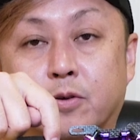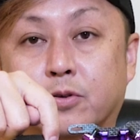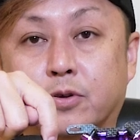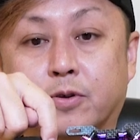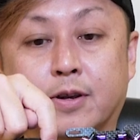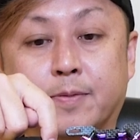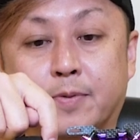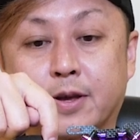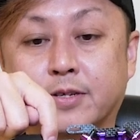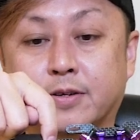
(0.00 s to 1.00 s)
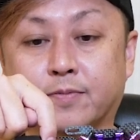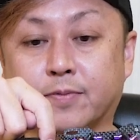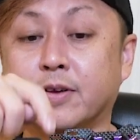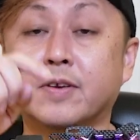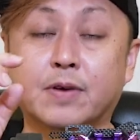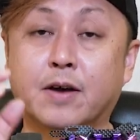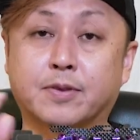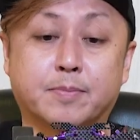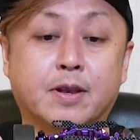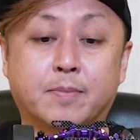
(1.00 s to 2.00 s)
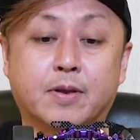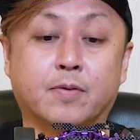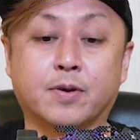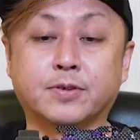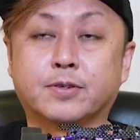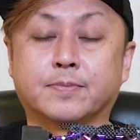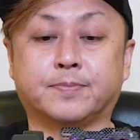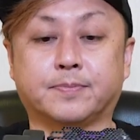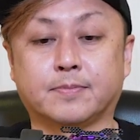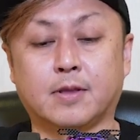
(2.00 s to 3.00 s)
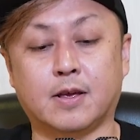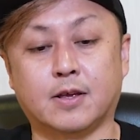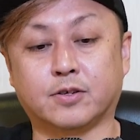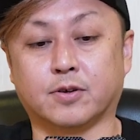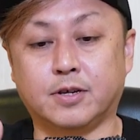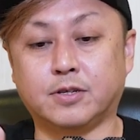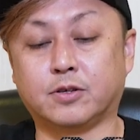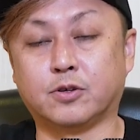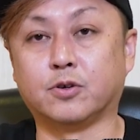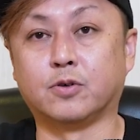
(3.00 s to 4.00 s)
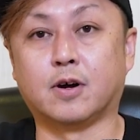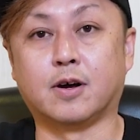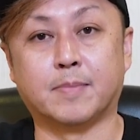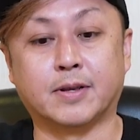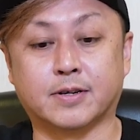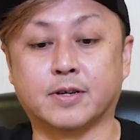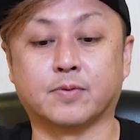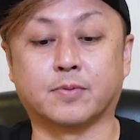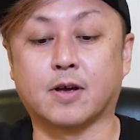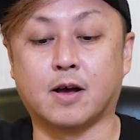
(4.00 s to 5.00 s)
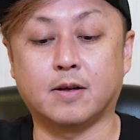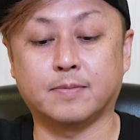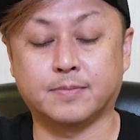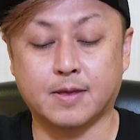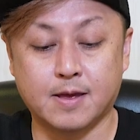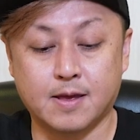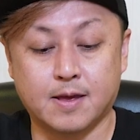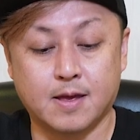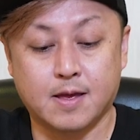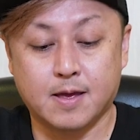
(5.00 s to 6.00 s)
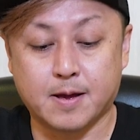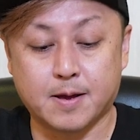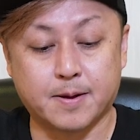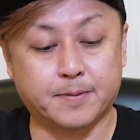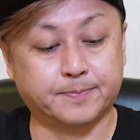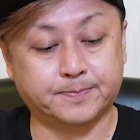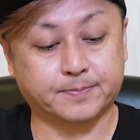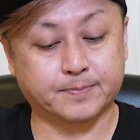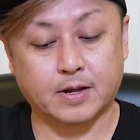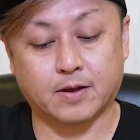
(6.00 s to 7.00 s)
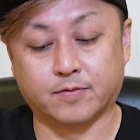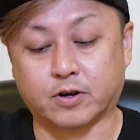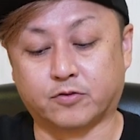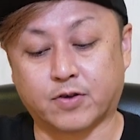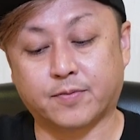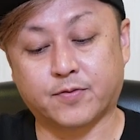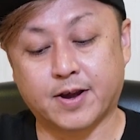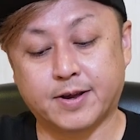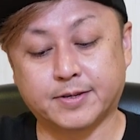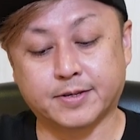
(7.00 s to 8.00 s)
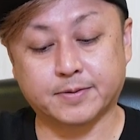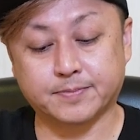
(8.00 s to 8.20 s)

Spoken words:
also you can replace if after many runs. So easy to maintenance on the car. For the drivetrains,